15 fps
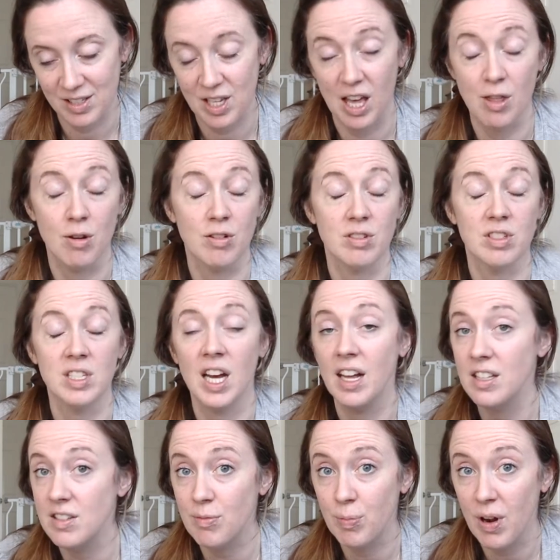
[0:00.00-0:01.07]
And there's
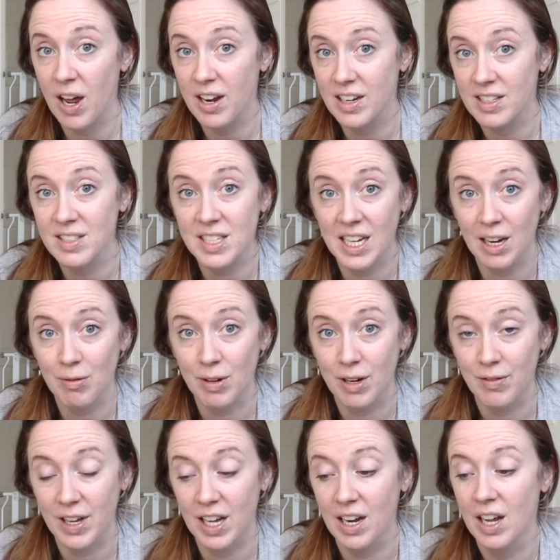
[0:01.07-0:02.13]
tons of products to get rid
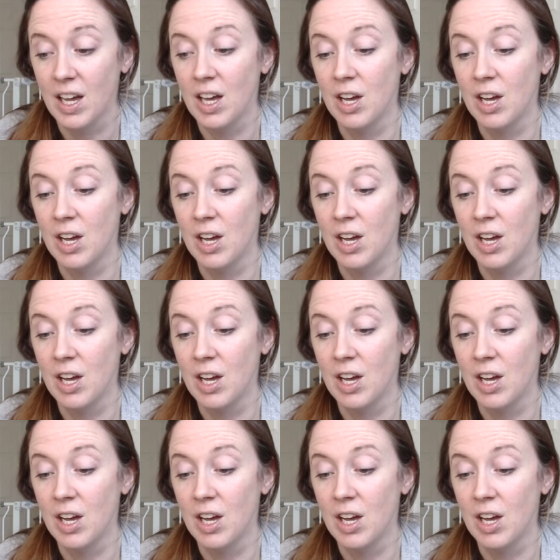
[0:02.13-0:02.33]
of it.